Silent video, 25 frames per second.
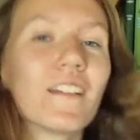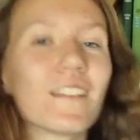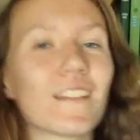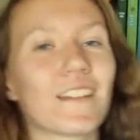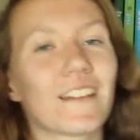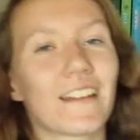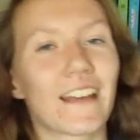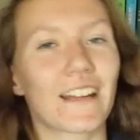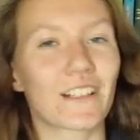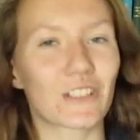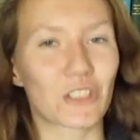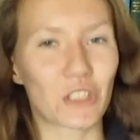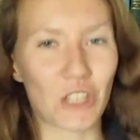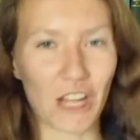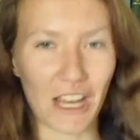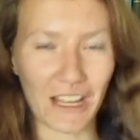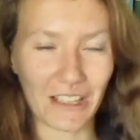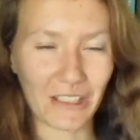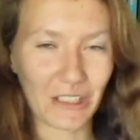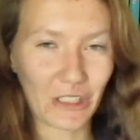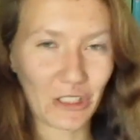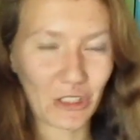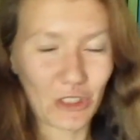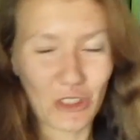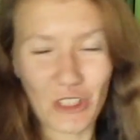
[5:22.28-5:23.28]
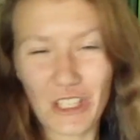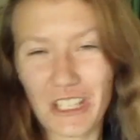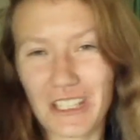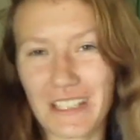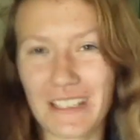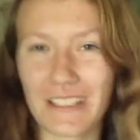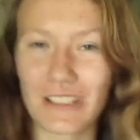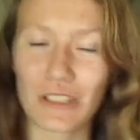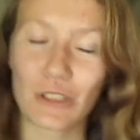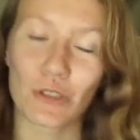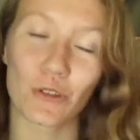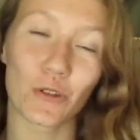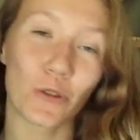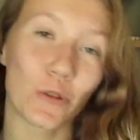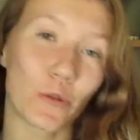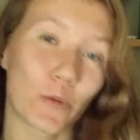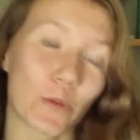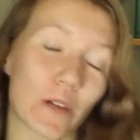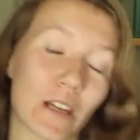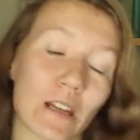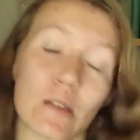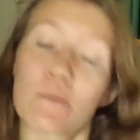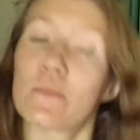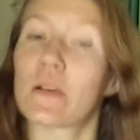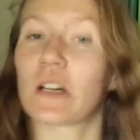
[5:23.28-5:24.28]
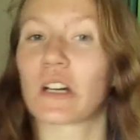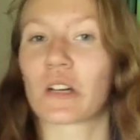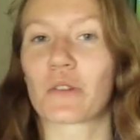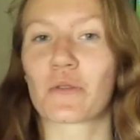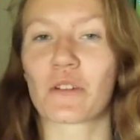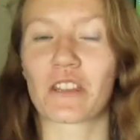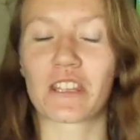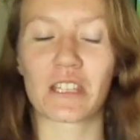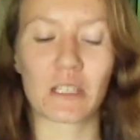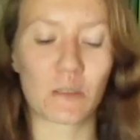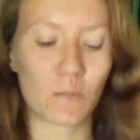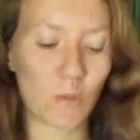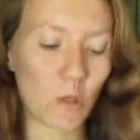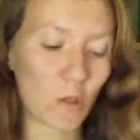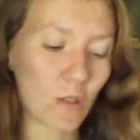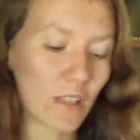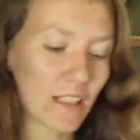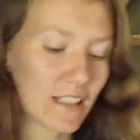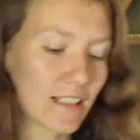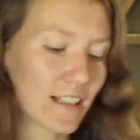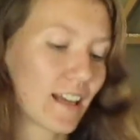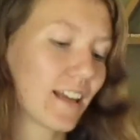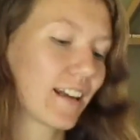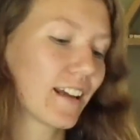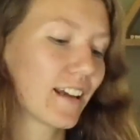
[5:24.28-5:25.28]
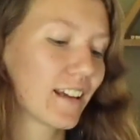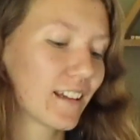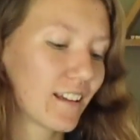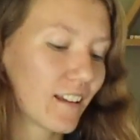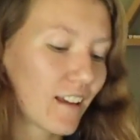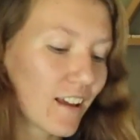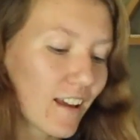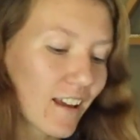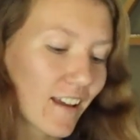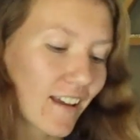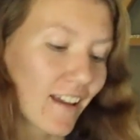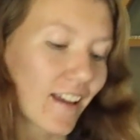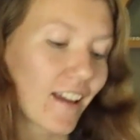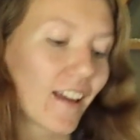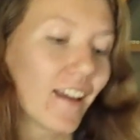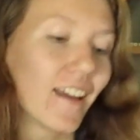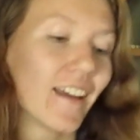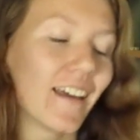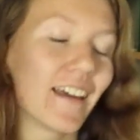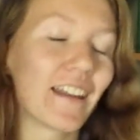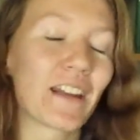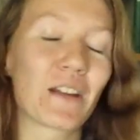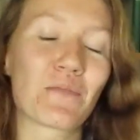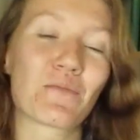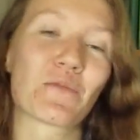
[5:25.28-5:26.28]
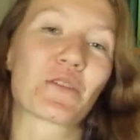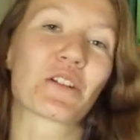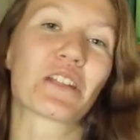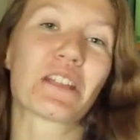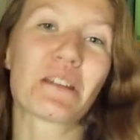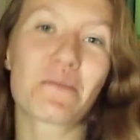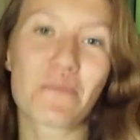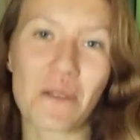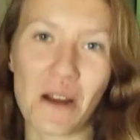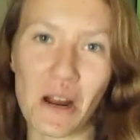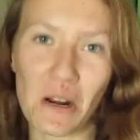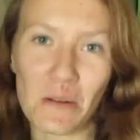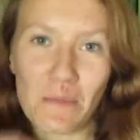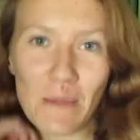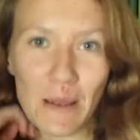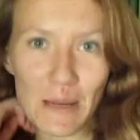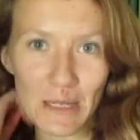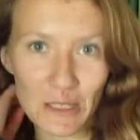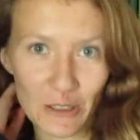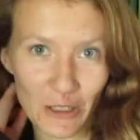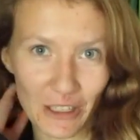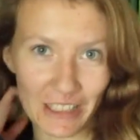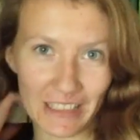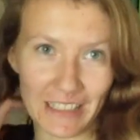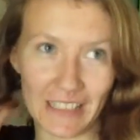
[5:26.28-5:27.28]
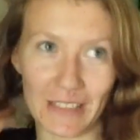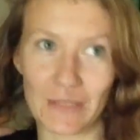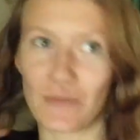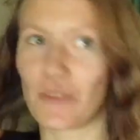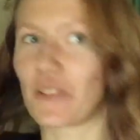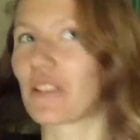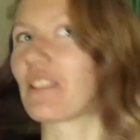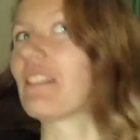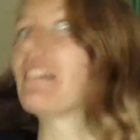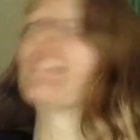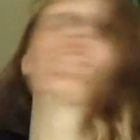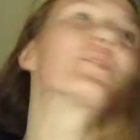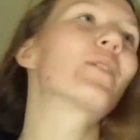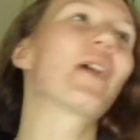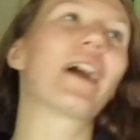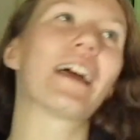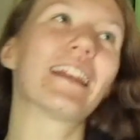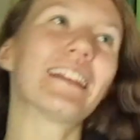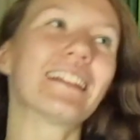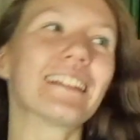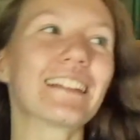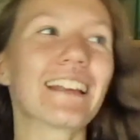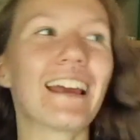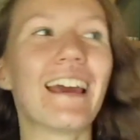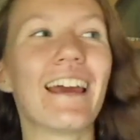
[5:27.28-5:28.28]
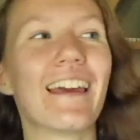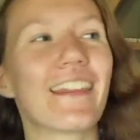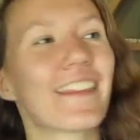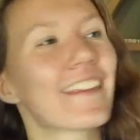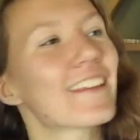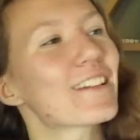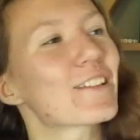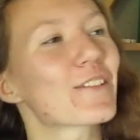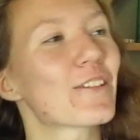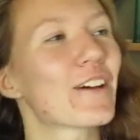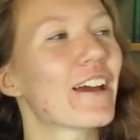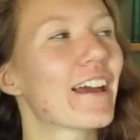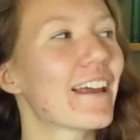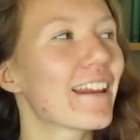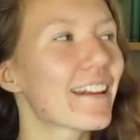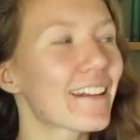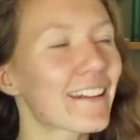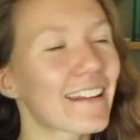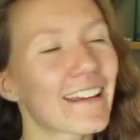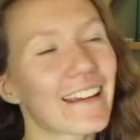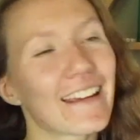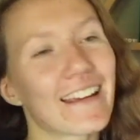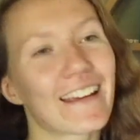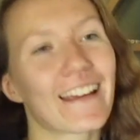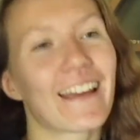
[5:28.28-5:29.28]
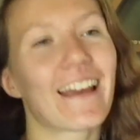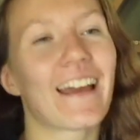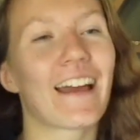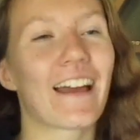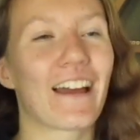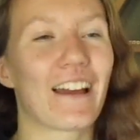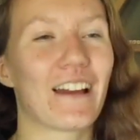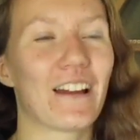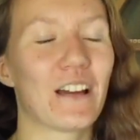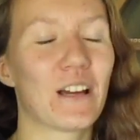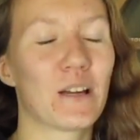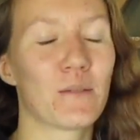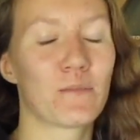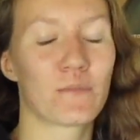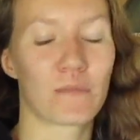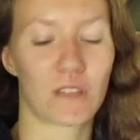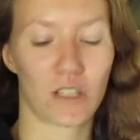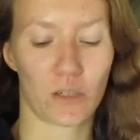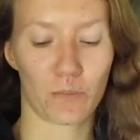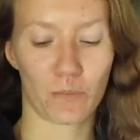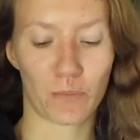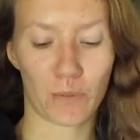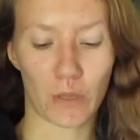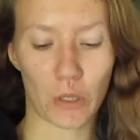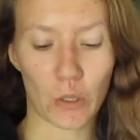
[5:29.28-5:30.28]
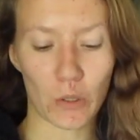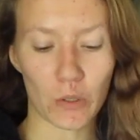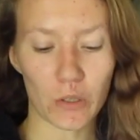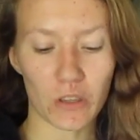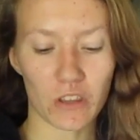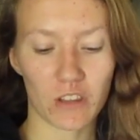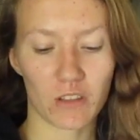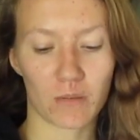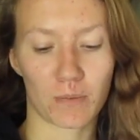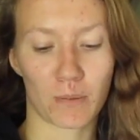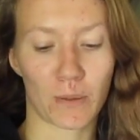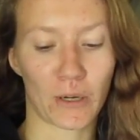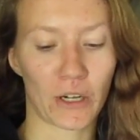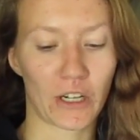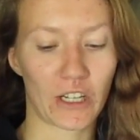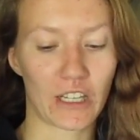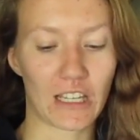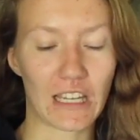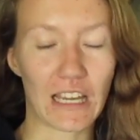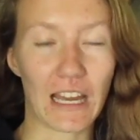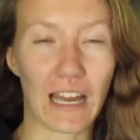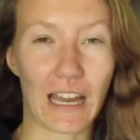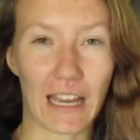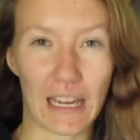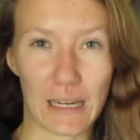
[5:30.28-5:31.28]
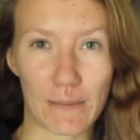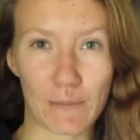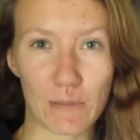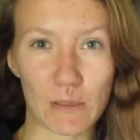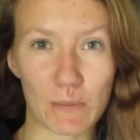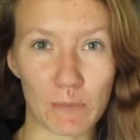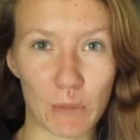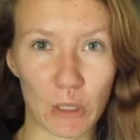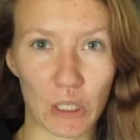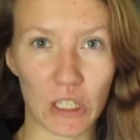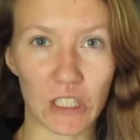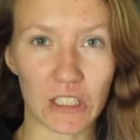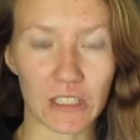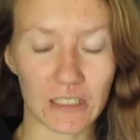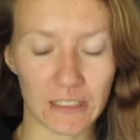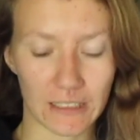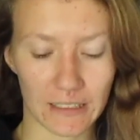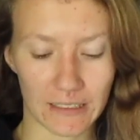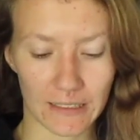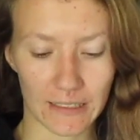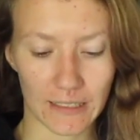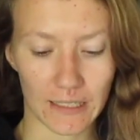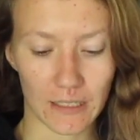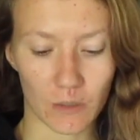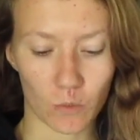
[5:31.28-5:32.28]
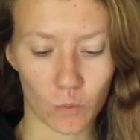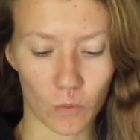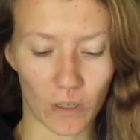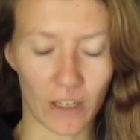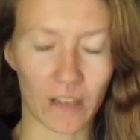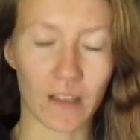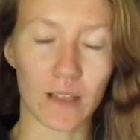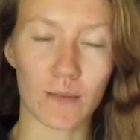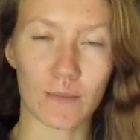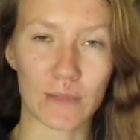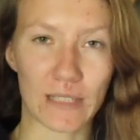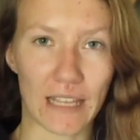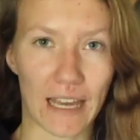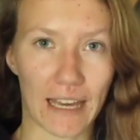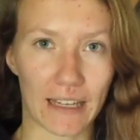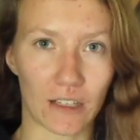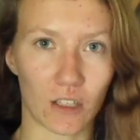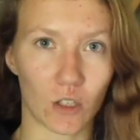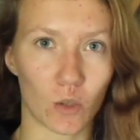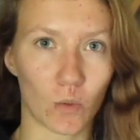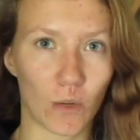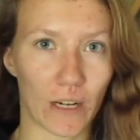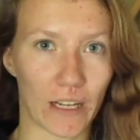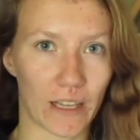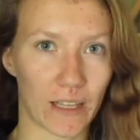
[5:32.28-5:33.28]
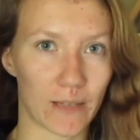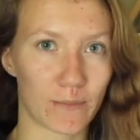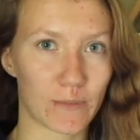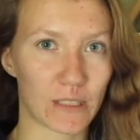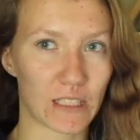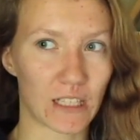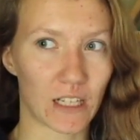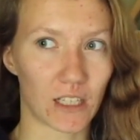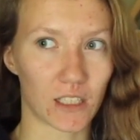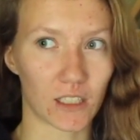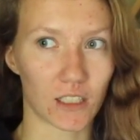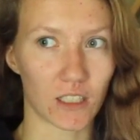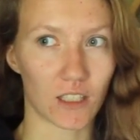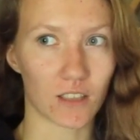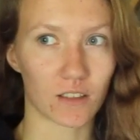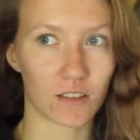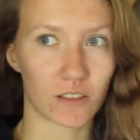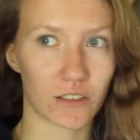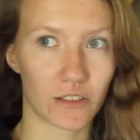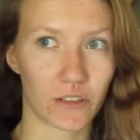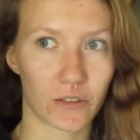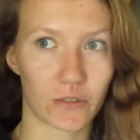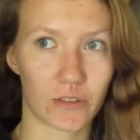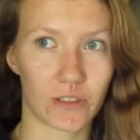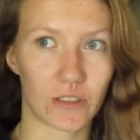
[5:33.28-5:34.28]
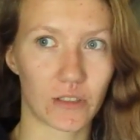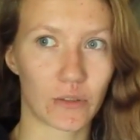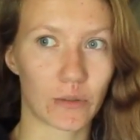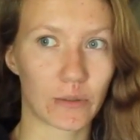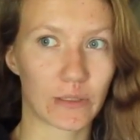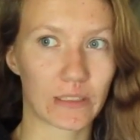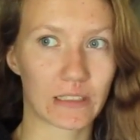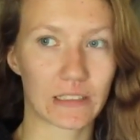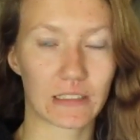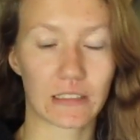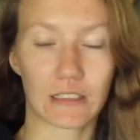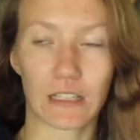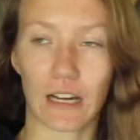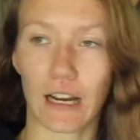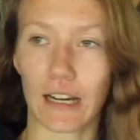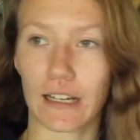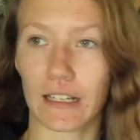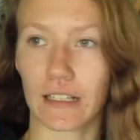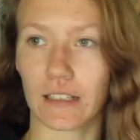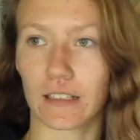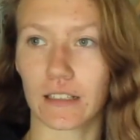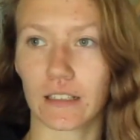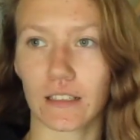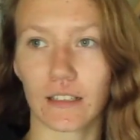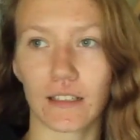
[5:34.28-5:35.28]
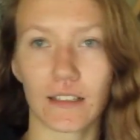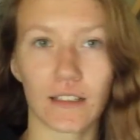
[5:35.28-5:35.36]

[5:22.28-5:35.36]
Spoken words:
The next challenge is to read a book with a spooky setting, and I'm really proud of my choices for these ones. This one. They're both pretty hyped books. One of them's adult, one of them's young adult though, so it kinda,